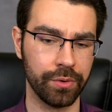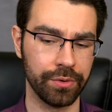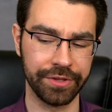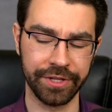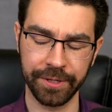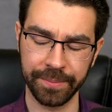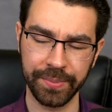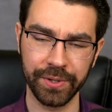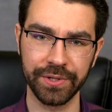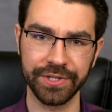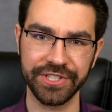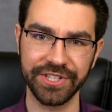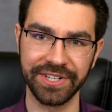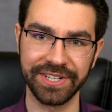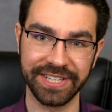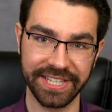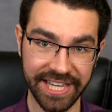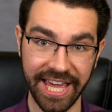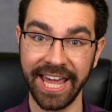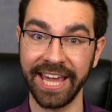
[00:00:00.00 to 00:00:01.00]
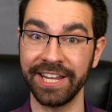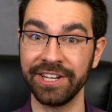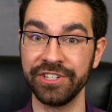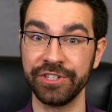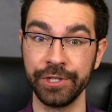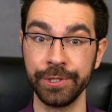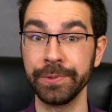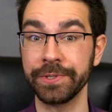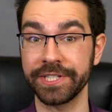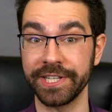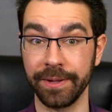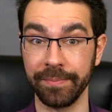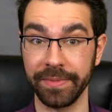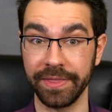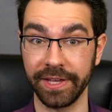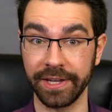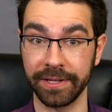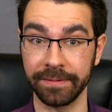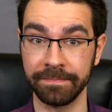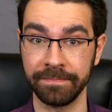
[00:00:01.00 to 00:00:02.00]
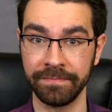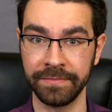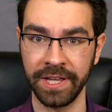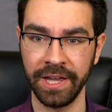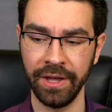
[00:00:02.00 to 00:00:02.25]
or that a person can do something,